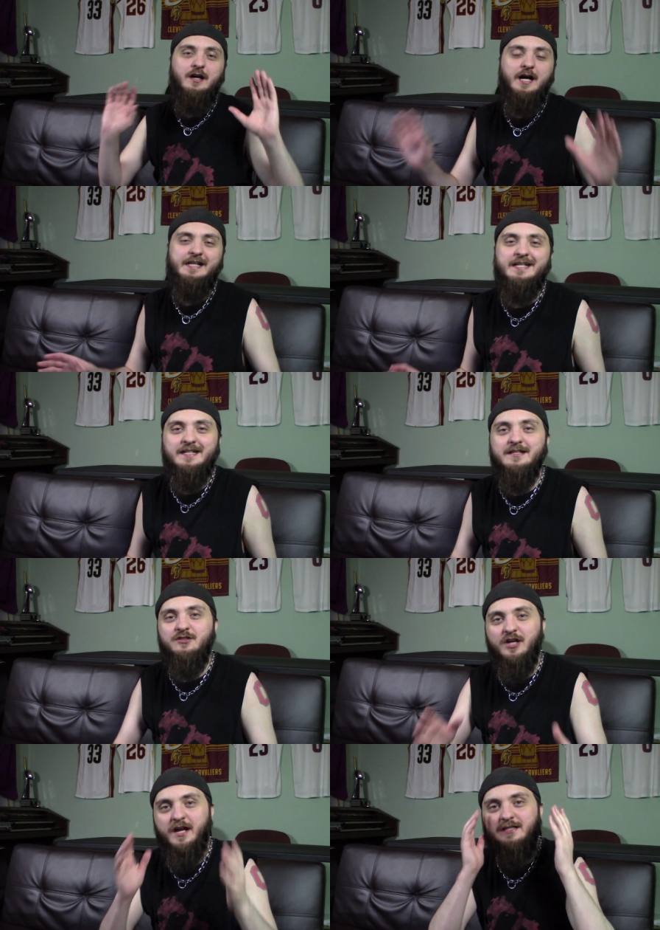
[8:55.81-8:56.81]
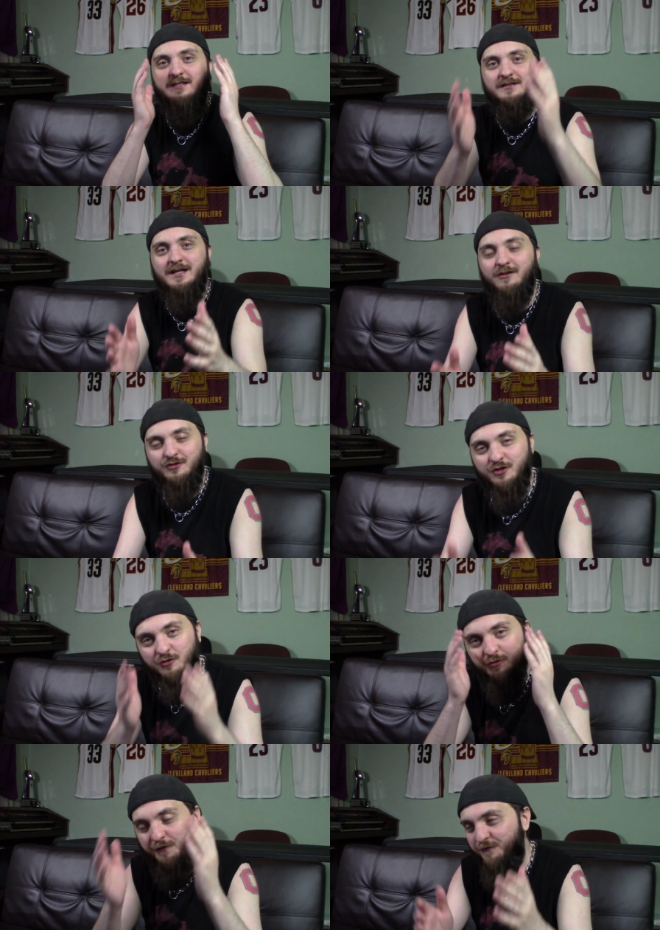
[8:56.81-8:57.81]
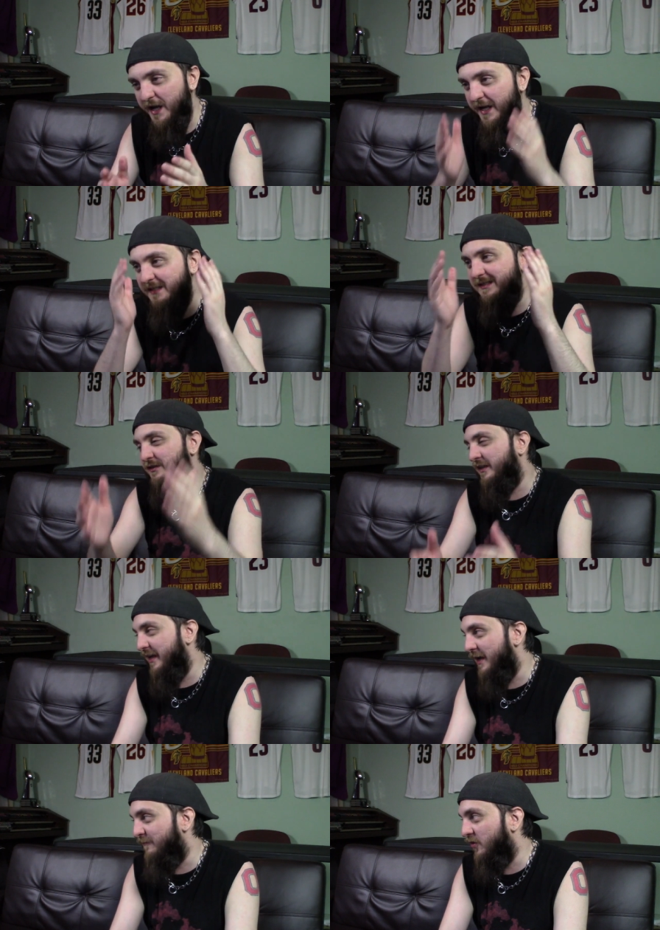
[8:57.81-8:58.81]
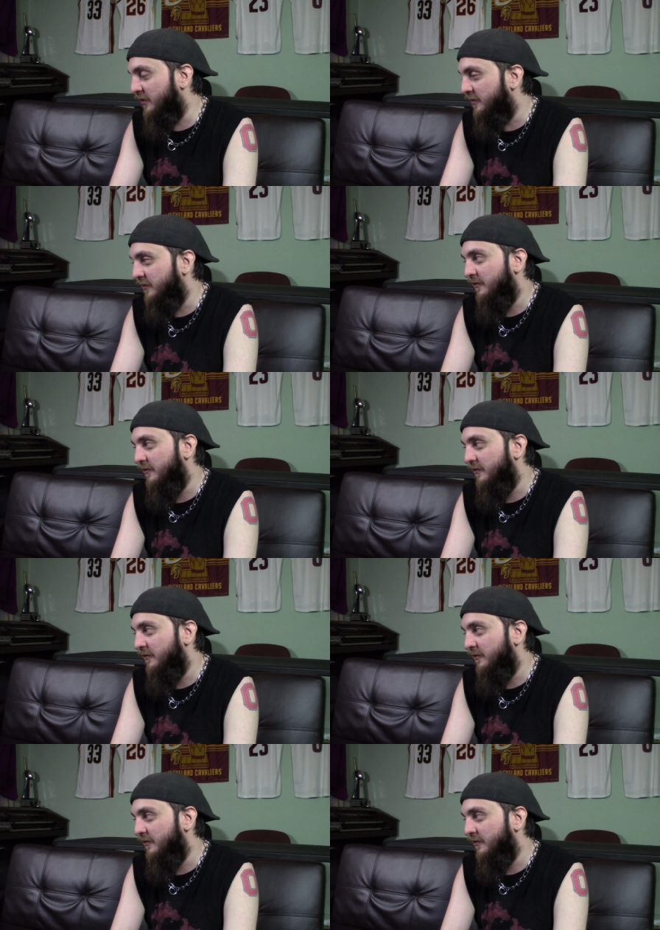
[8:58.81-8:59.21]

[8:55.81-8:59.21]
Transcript: I didn't get a chance to tell you, the fans, and the camera.